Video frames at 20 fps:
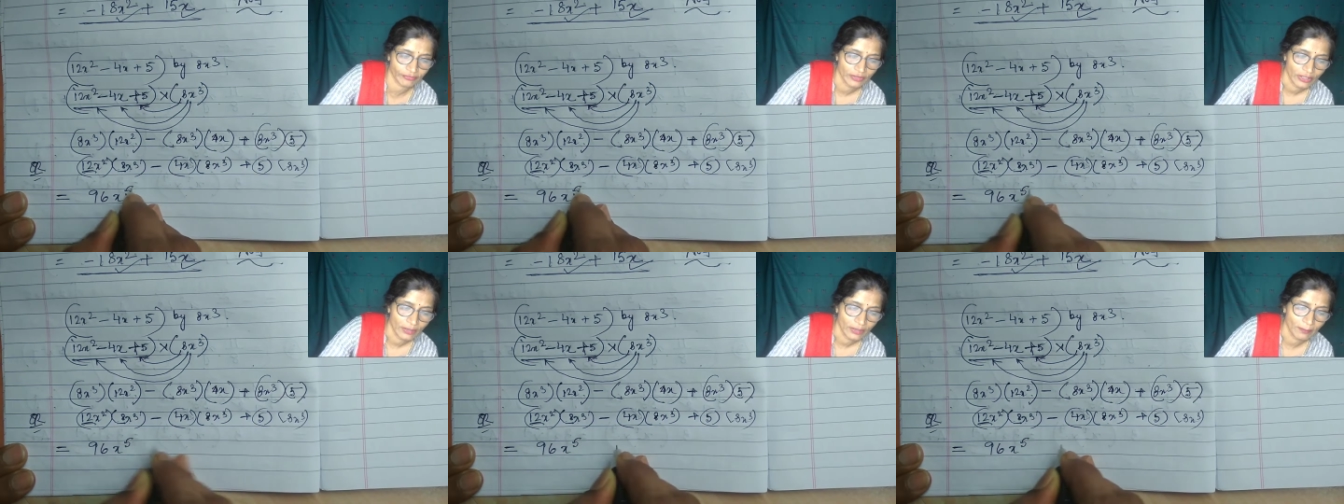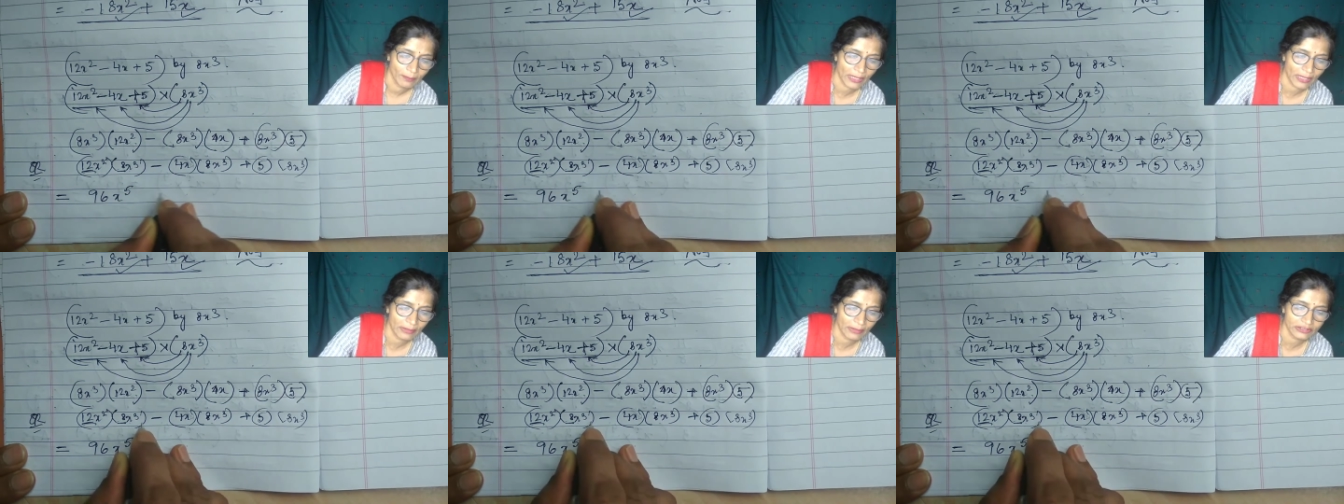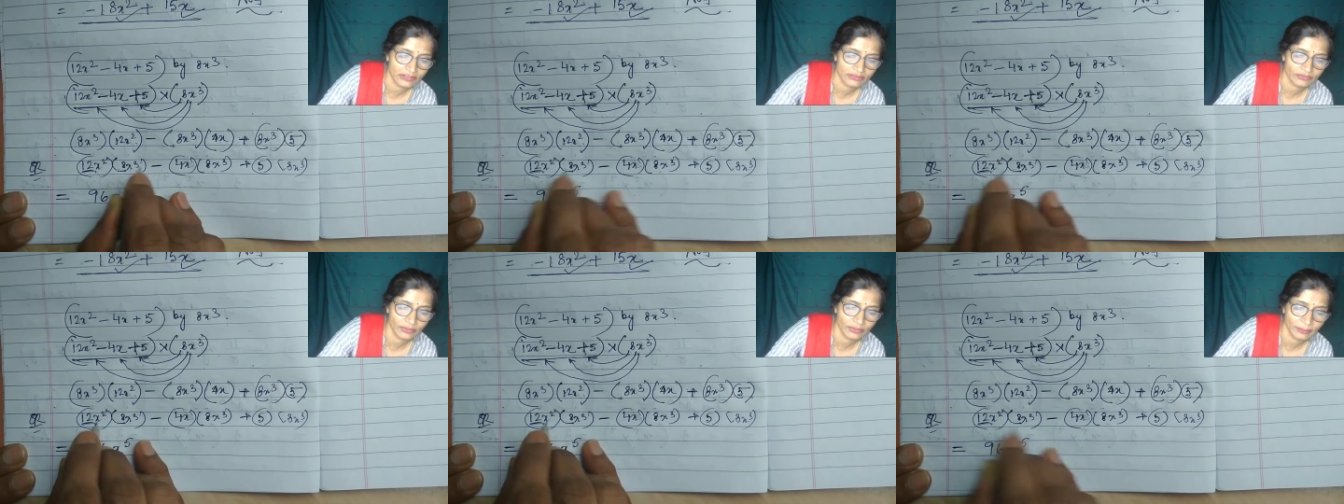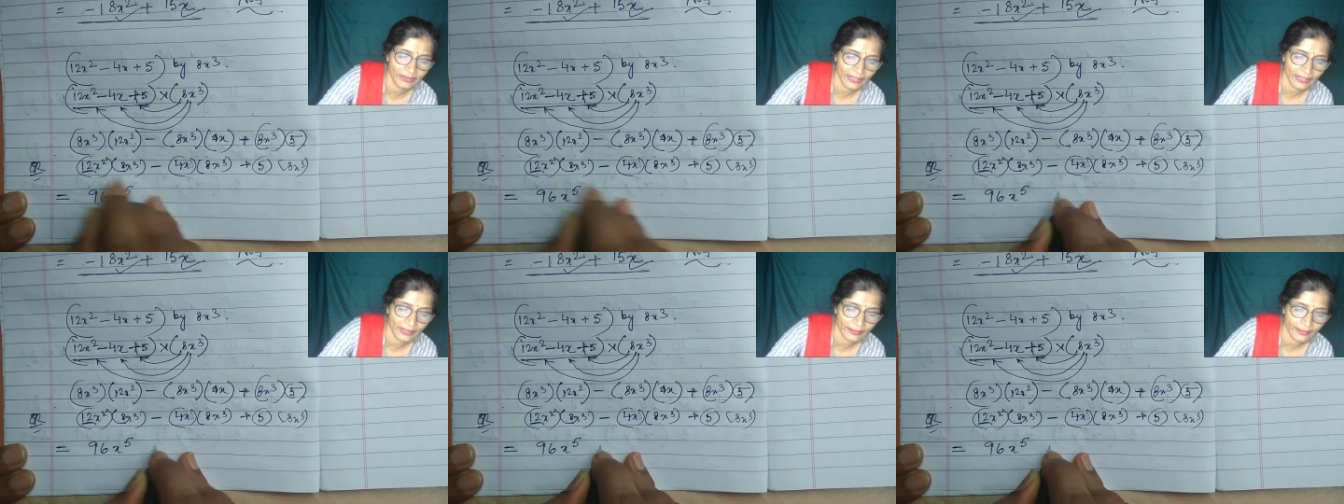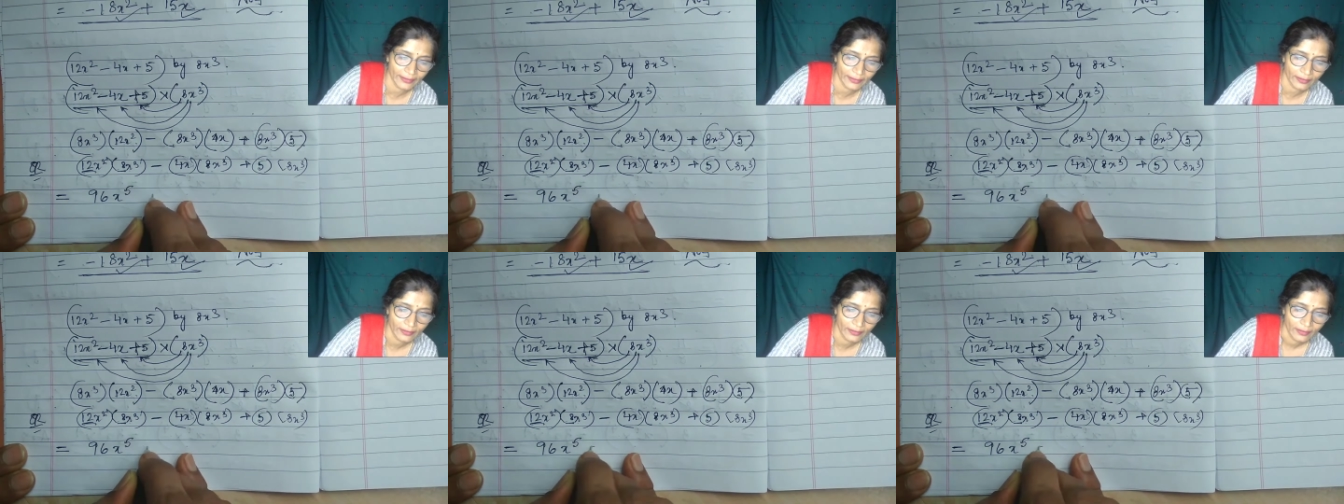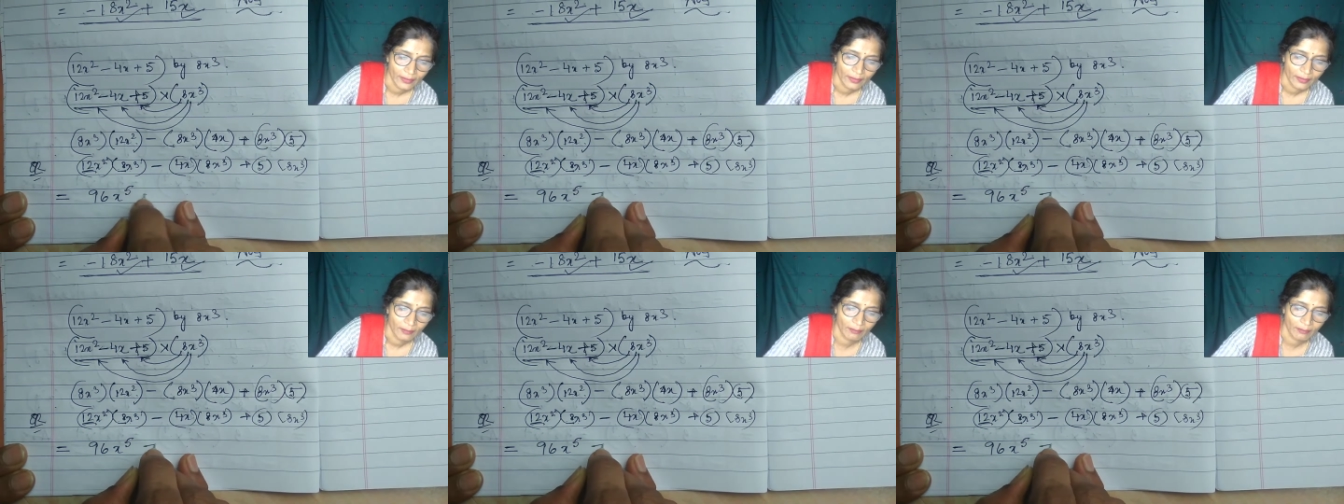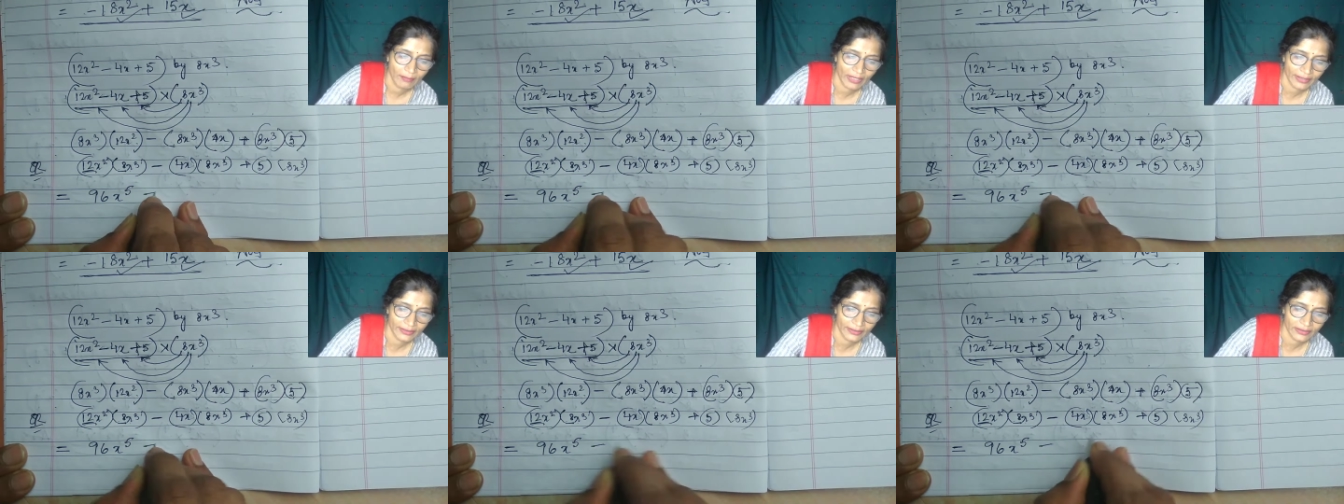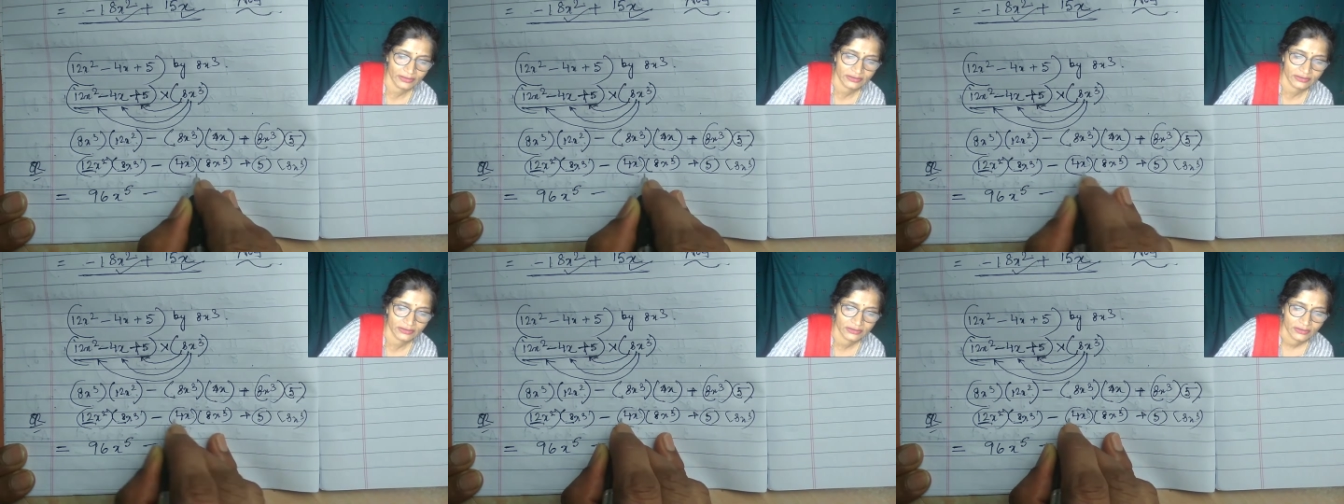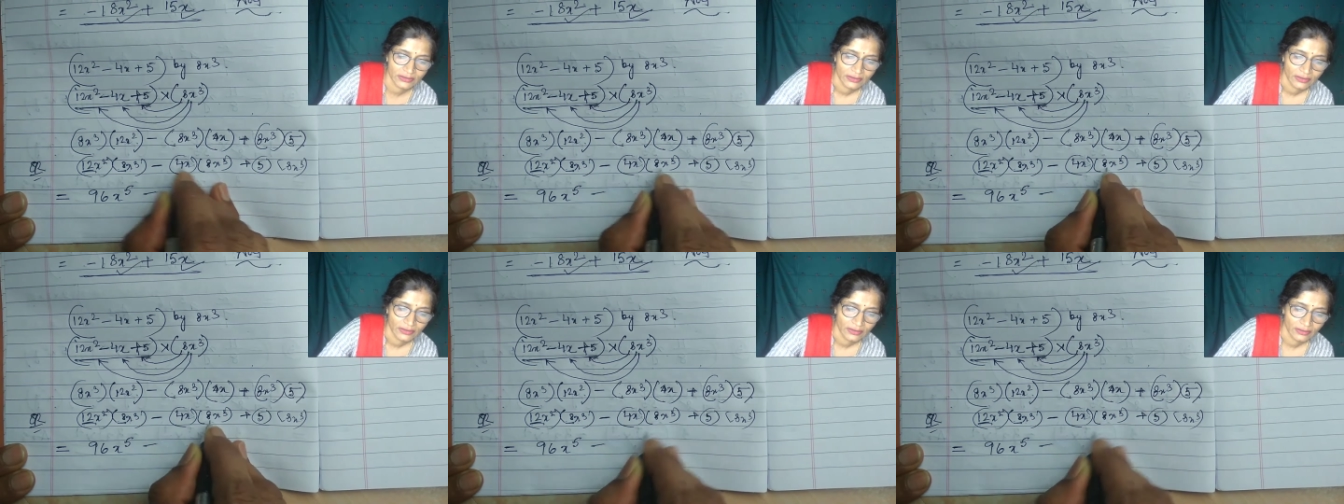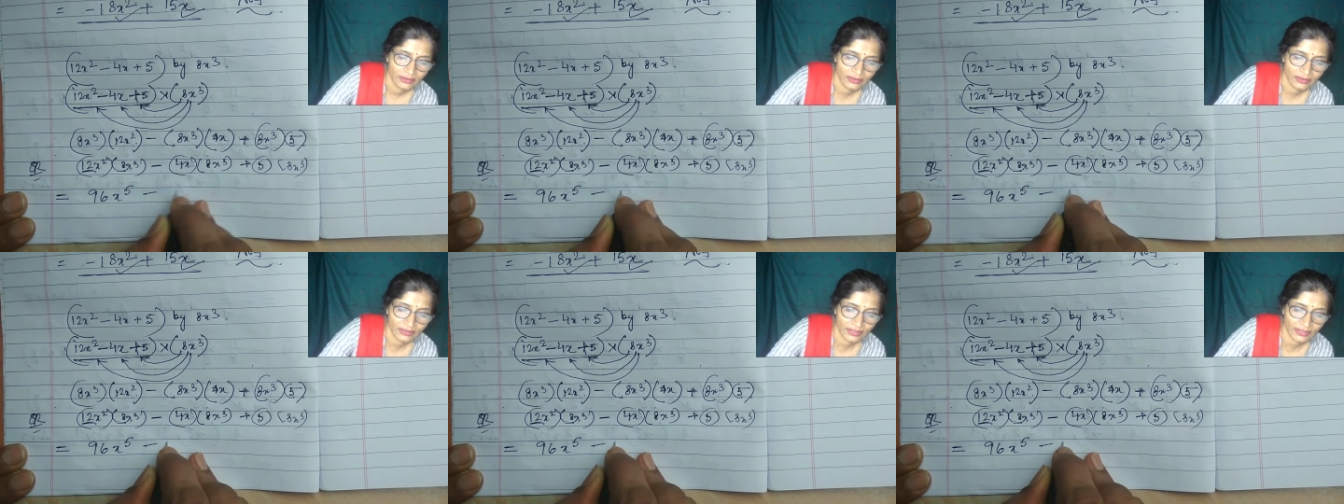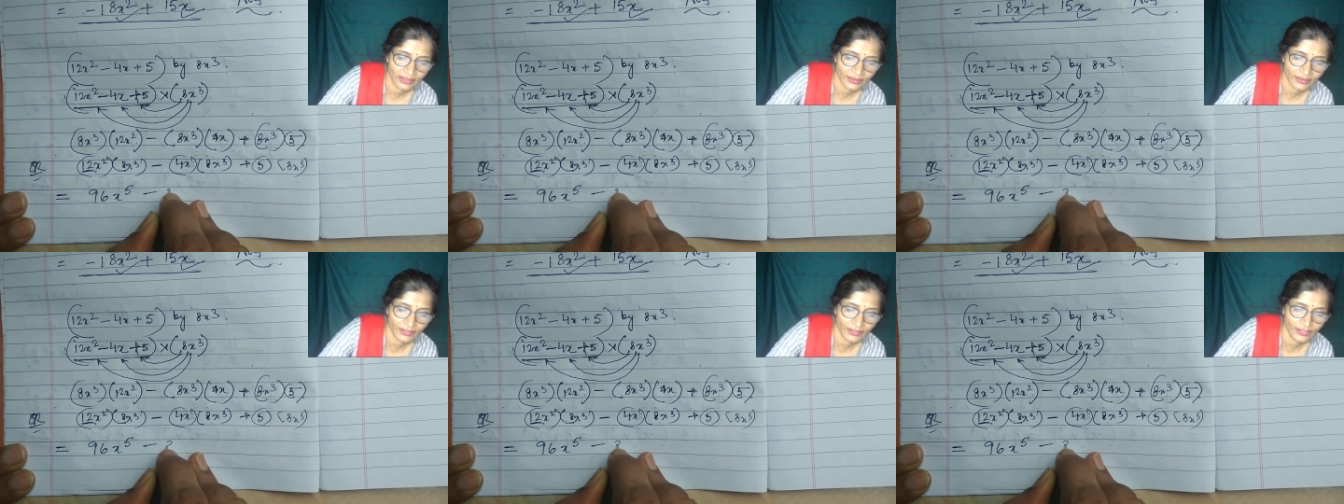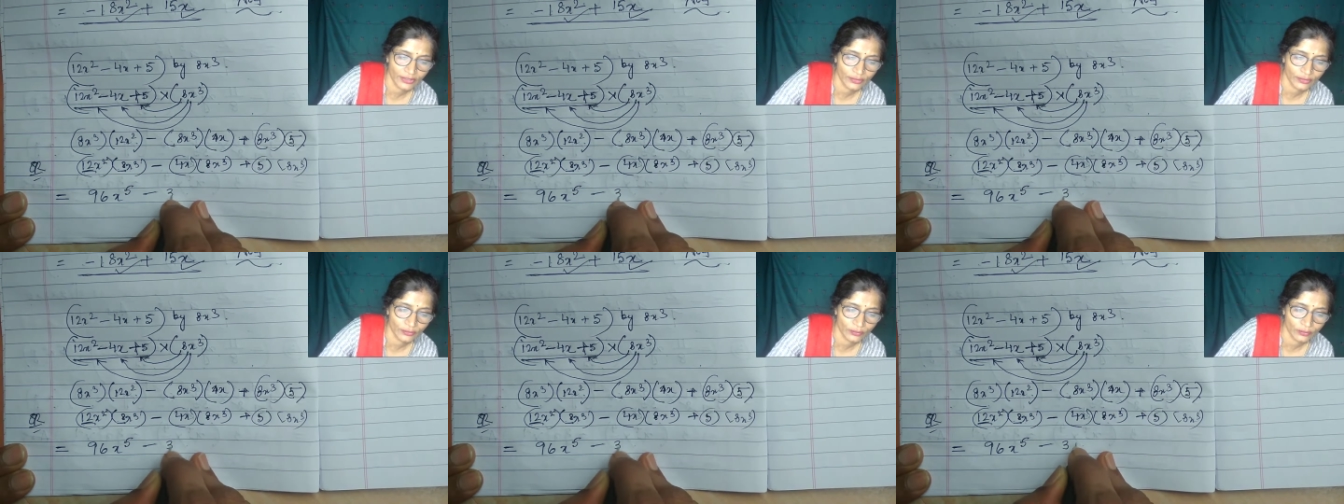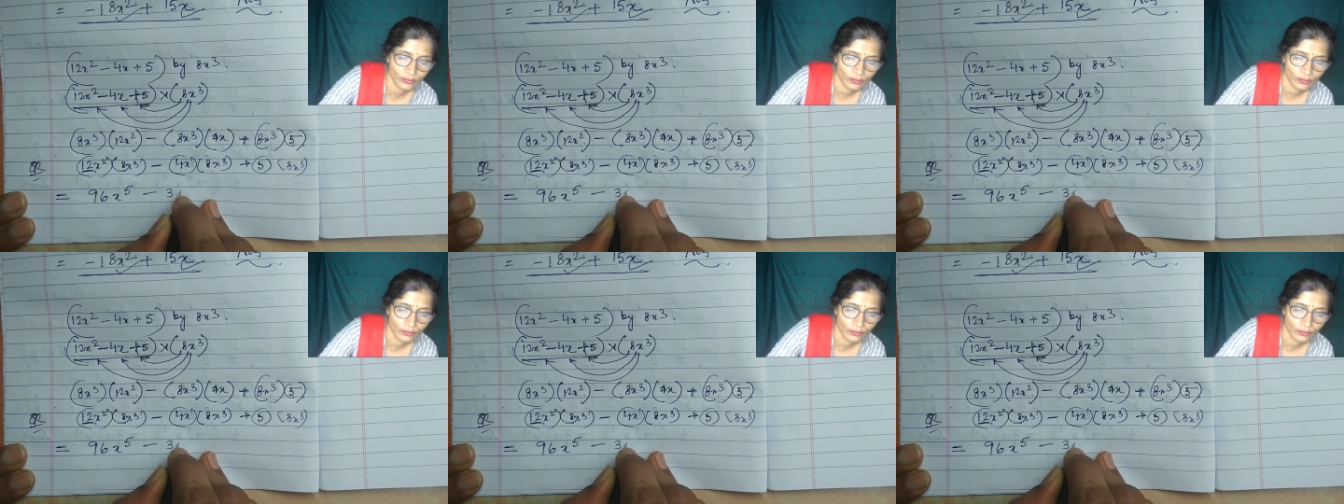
Powers will be added. Minus 32.